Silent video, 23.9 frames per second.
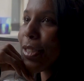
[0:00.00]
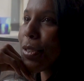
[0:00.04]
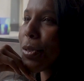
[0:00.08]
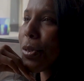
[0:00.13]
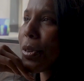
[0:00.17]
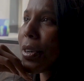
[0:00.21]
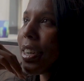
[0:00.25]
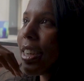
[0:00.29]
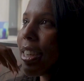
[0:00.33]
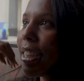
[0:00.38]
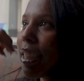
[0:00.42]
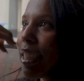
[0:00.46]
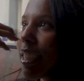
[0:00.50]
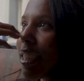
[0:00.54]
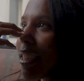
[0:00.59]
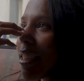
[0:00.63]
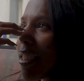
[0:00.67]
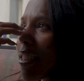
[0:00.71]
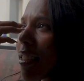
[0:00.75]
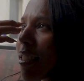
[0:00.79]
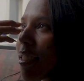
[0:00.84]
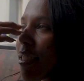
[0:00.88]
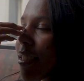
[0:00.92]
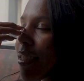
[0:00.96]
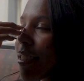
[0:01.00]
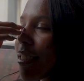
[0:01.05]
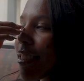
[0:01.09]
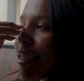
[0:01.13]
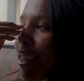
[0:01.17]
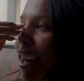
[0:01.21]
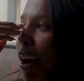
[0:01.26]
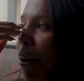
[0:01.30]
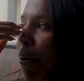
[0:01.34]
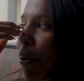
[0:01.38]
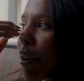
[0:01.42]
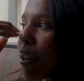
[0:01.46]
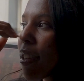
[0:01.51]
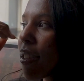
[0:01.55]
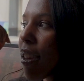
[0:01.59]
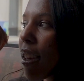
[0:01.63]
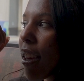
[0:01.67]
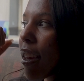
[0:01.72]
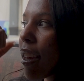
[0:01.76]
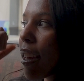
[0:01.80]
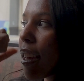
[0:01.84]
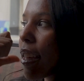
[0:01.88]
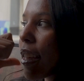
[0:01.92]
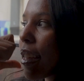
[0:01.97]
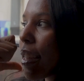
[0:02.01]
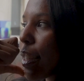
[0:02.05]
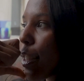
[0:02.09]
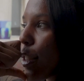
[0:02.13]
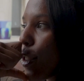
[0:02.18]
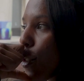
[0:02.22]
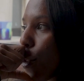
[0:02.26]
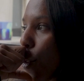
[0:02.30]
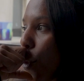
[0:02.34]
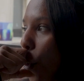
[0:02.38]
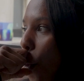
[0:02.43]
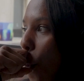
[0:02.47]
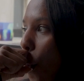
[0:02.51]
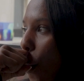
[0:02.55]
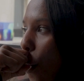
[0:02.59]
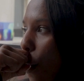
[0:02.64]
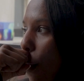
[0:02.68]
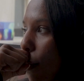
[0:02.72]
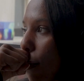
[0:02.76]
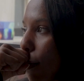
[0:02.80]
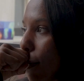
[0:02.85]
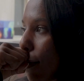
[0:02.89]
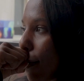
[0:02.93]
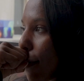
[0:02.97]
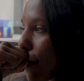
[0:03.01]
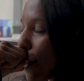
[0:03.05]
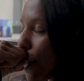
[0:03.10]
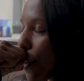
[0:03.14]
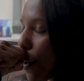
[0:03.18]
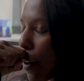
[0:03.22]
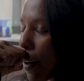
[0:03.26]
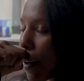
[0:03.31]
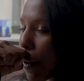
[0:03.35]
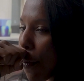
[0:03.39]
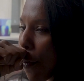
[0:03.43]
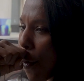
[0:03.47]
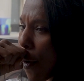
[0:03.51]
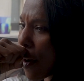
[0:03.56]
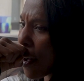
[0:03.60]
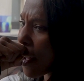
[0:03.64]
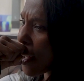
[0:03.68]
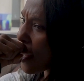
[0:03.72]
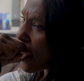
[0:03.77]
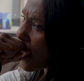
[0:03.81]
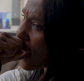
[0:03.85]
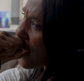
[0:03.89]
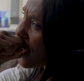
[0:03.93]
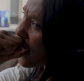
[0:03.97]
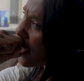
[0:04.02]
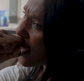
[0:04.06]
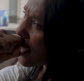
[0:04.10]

was, I want to say 21.